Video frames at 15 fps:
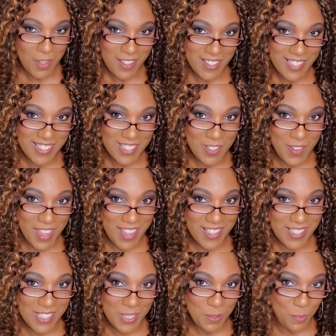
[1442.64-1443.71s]
let's go ahead and
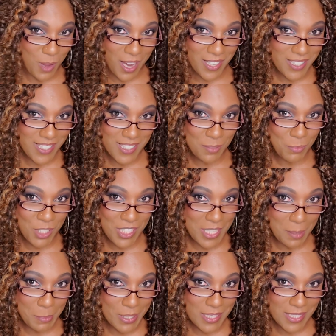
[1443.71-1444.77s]
swatch some
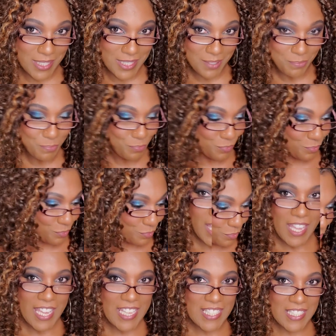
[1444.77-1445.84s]
shimmers.
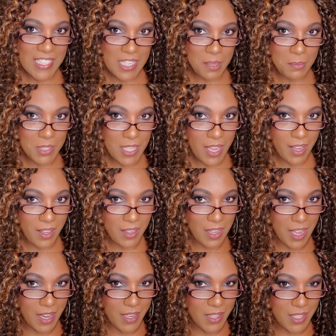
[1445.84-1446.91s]
It seems like a
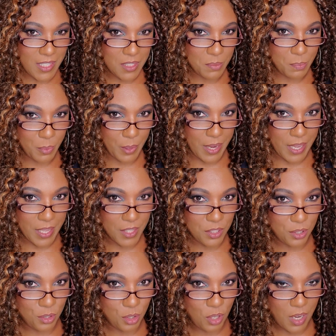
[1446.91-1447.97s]
lot of these brands
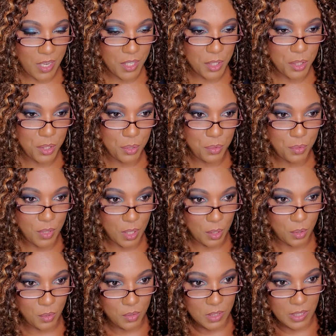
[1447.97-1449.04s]
are trying to do
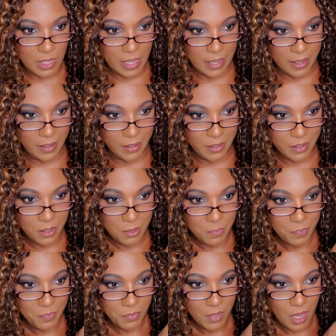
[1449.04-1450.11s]
those like
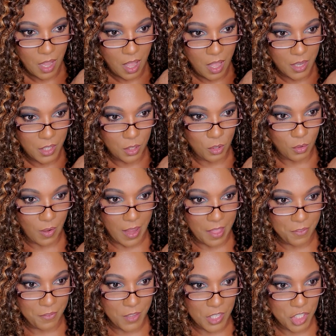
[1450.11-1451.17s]

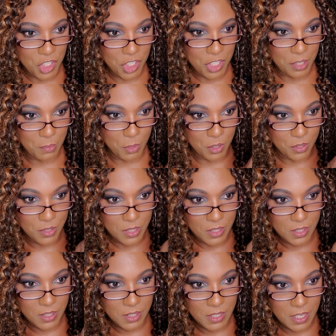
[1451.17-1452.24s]
holographic shimmers
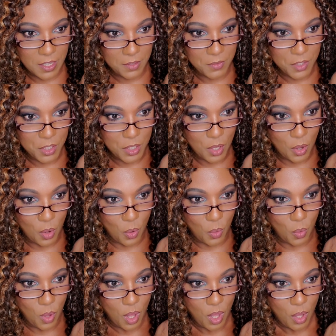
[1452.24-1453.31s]
and stuff.
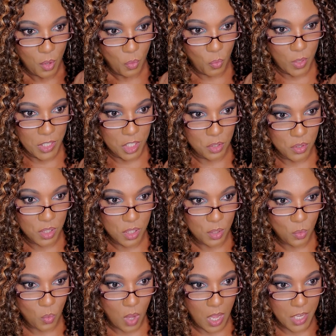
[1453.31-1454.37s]
So when you
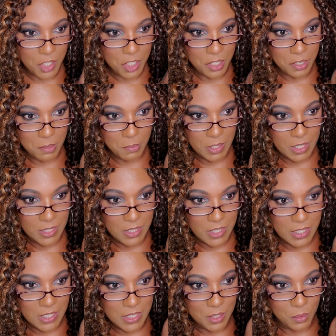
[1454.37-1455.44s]
swatch them, it
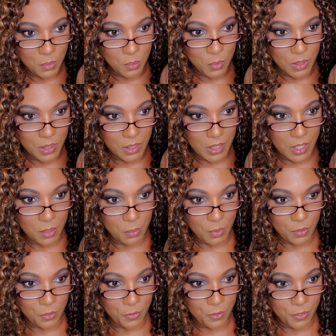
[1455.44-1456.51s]
doesn't really
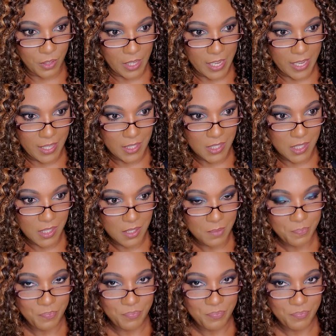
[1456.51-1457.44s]
reflect